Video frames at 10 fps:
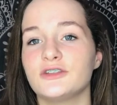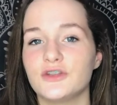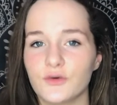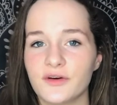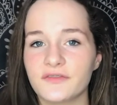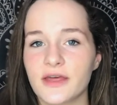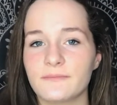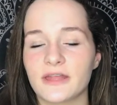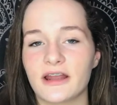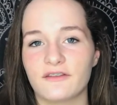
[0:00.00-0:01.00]
two of
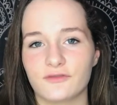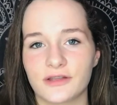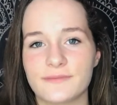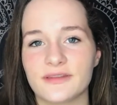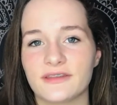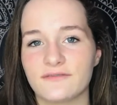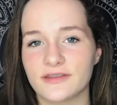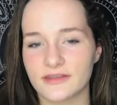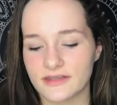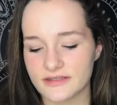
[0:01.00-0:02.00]
them that I have really been
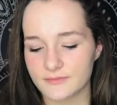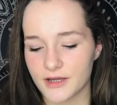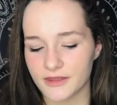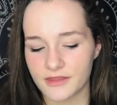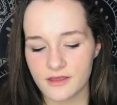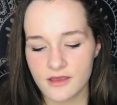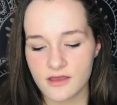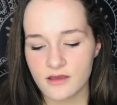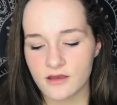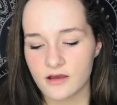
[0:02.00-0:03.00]
loving this month.
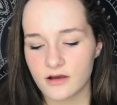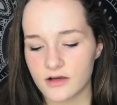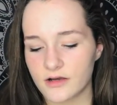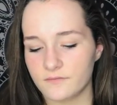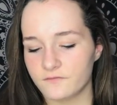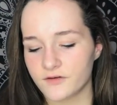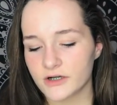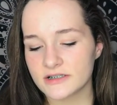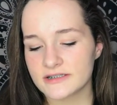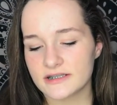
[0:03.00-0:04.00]

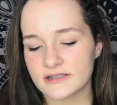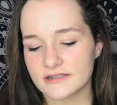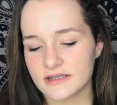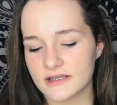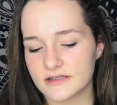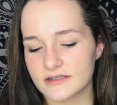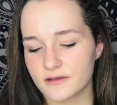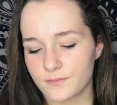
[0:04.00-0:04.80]
First is this